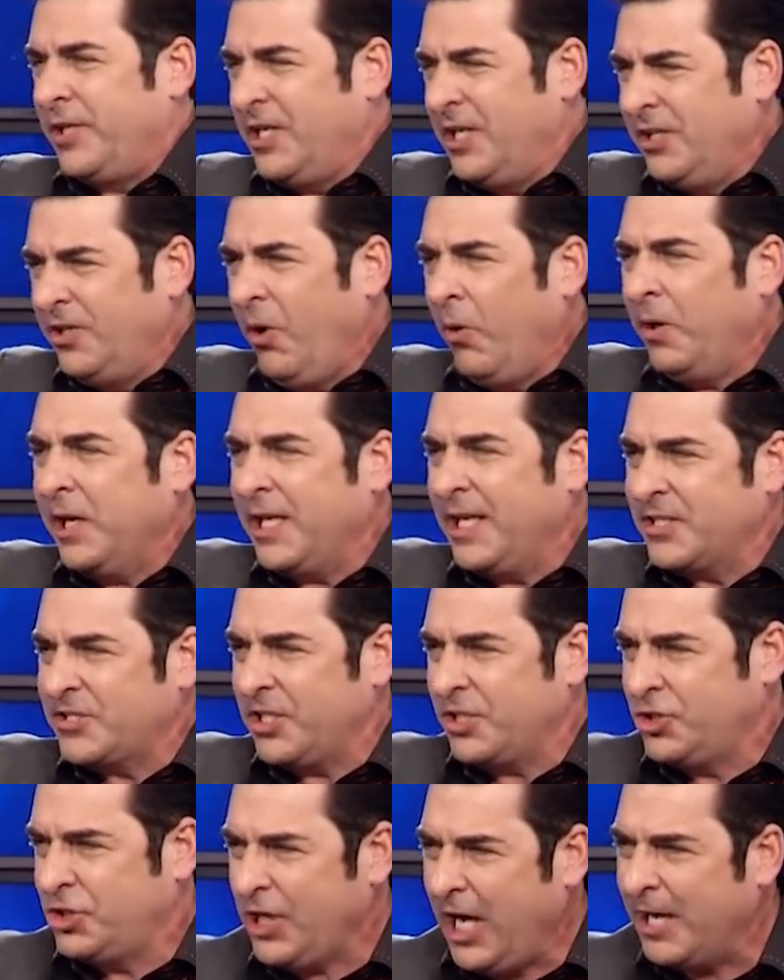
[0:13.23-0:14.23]
The anointing
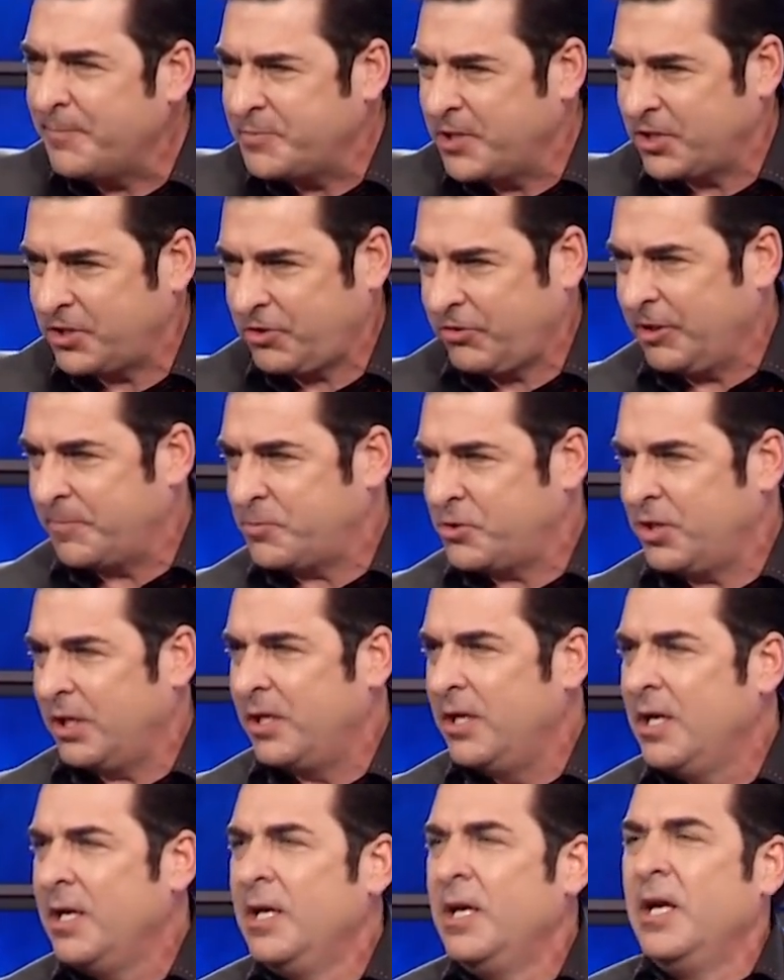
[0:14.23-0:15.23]
is a job
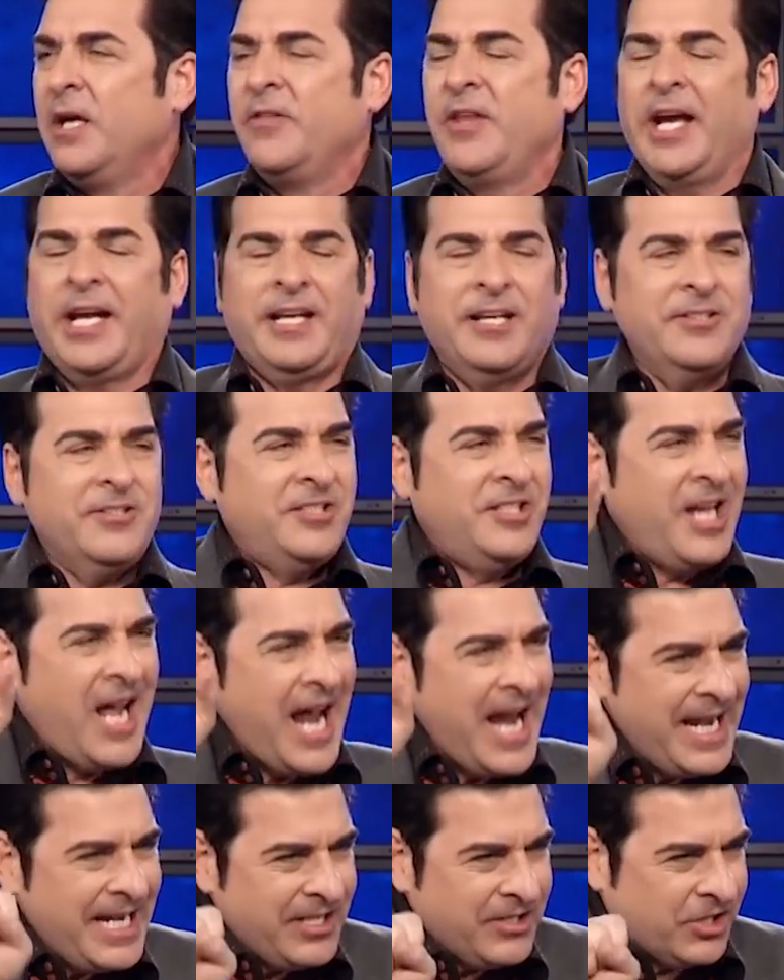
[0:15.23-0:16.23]
description that
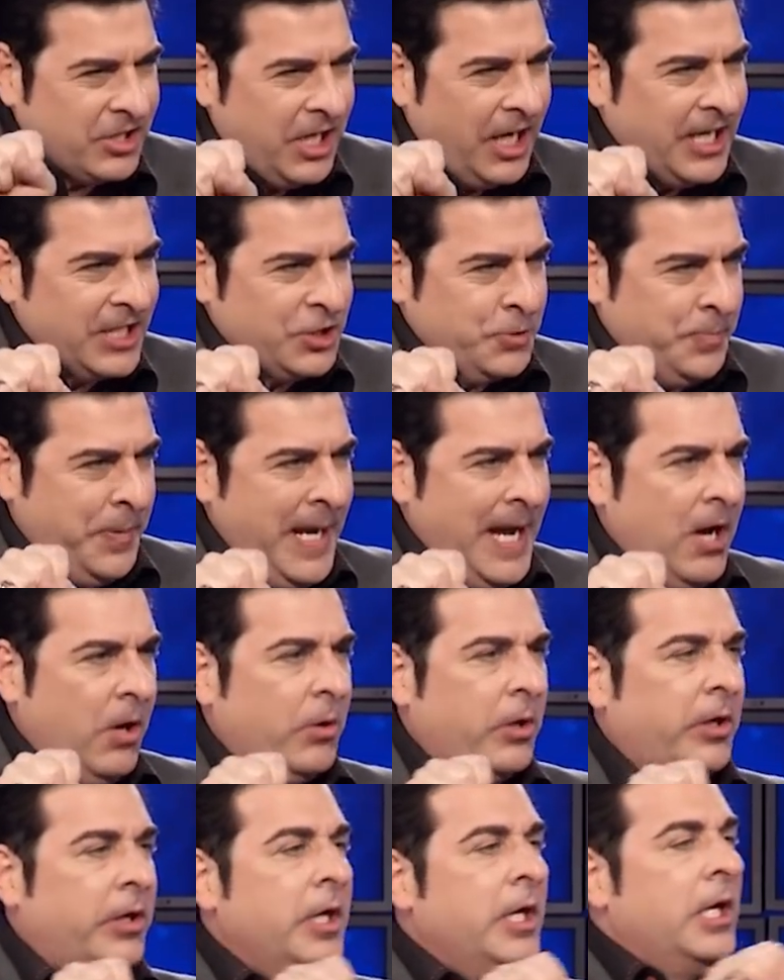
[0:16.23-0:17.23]
contains God's
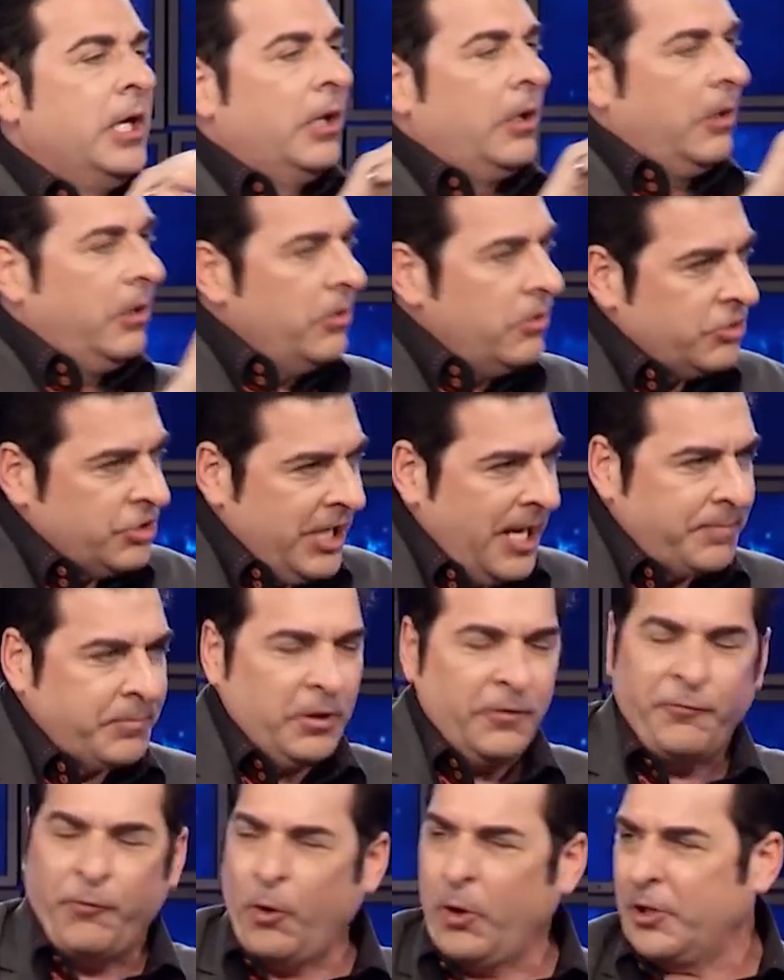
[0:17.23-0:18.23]
power. Luke
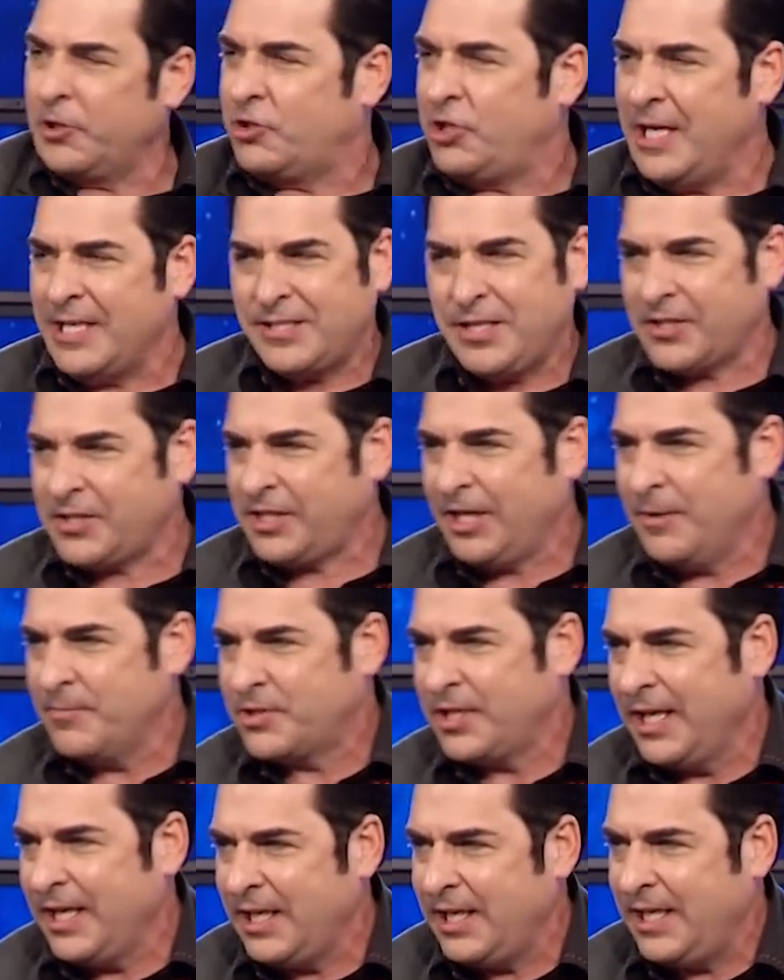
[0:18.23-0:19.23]
chapter four, Jesus
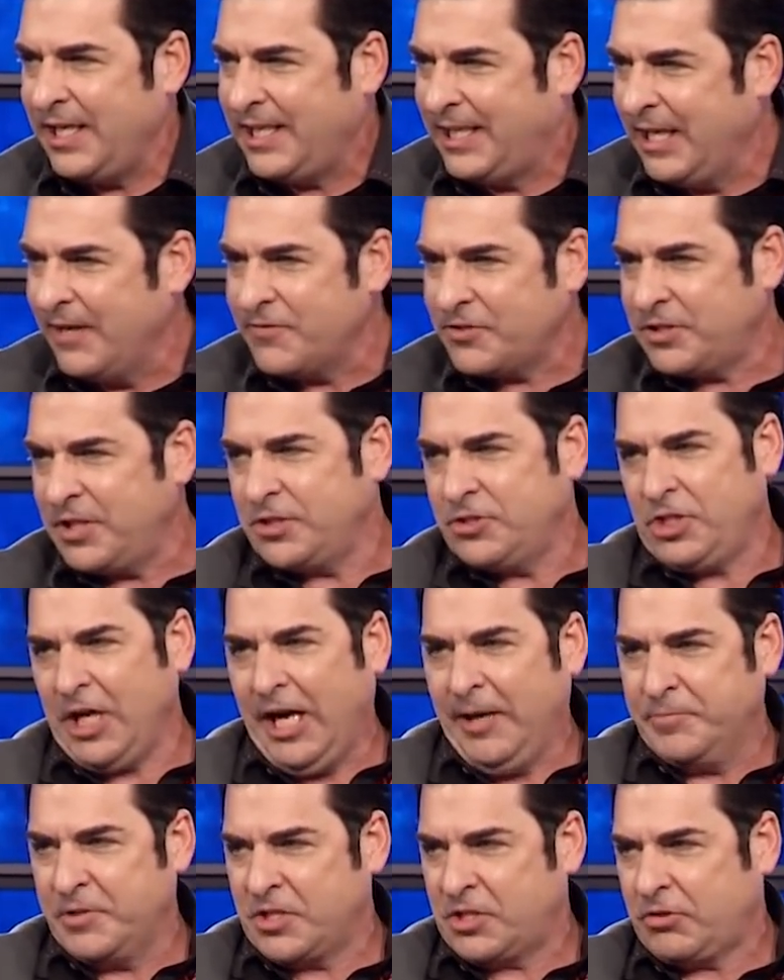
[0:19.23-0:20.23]
comes in and he gives the
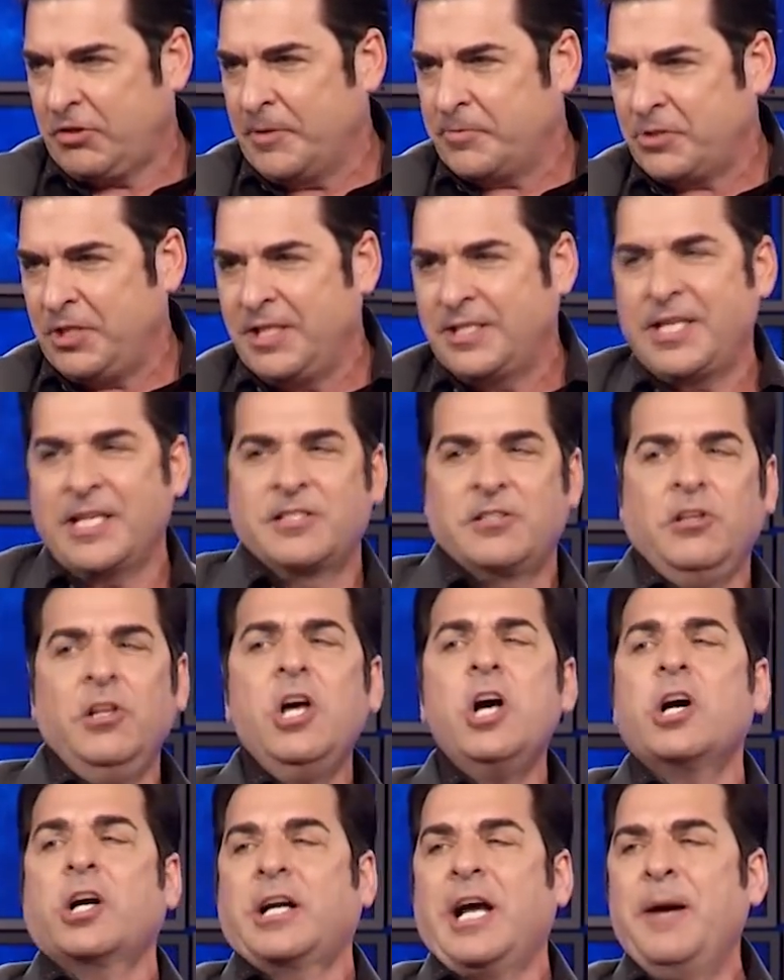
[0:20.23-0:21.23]
job description. He says,
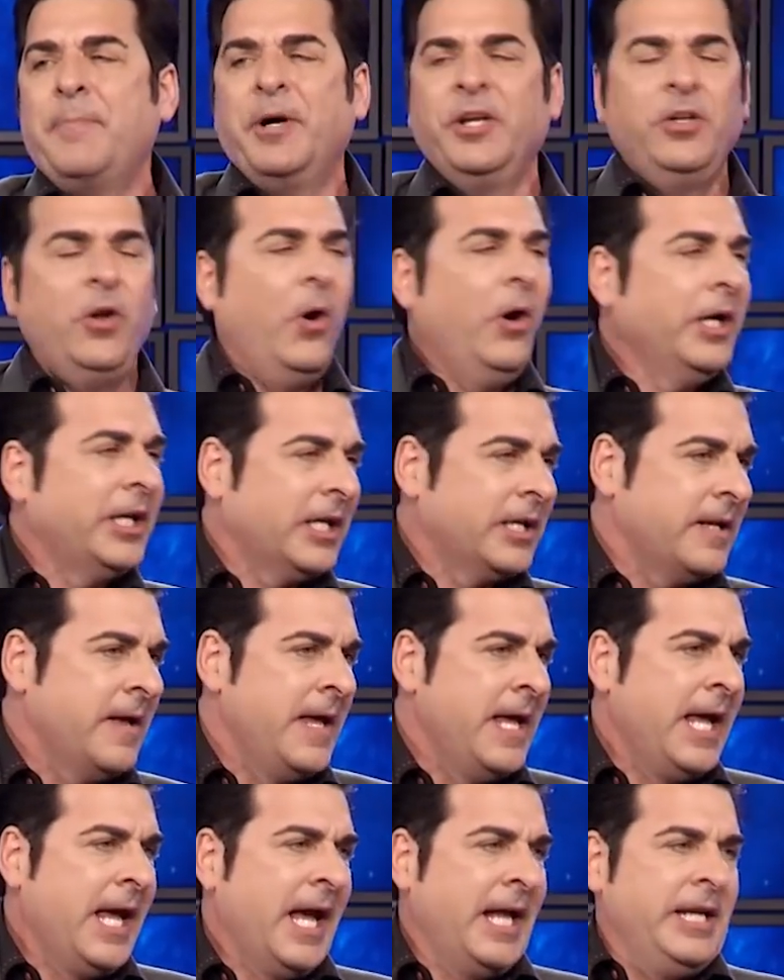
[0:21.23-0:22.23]
look, I'm anointed.
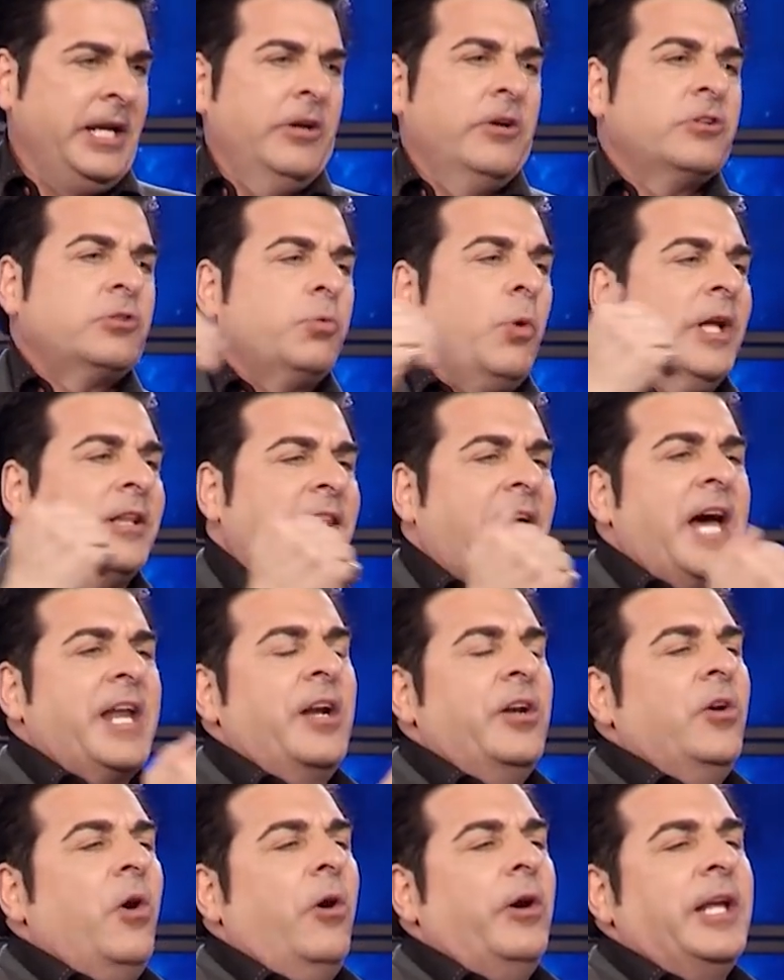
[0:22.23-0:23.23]
And here's what that
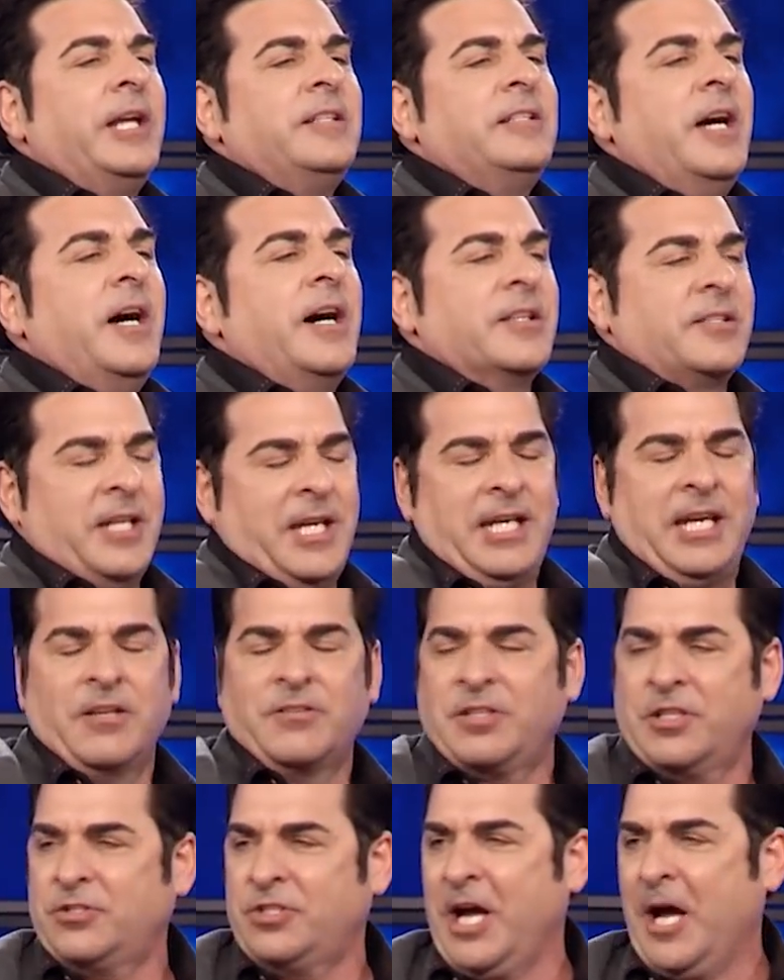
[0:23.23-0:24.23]
anointing does. And he
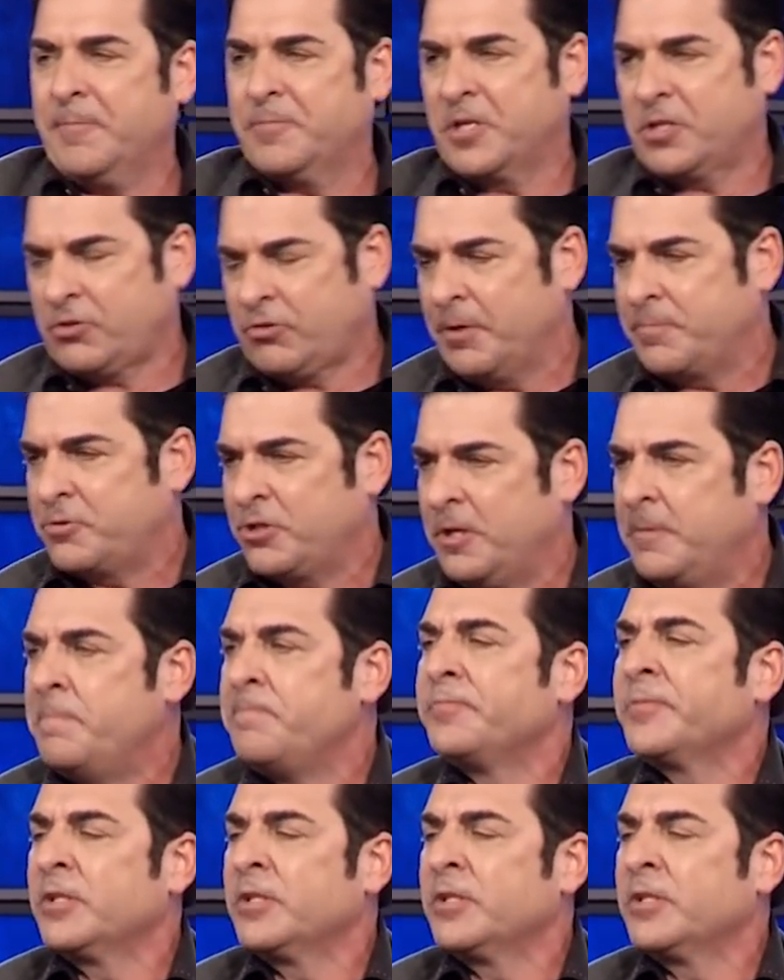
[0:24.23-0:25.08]
gives the job description.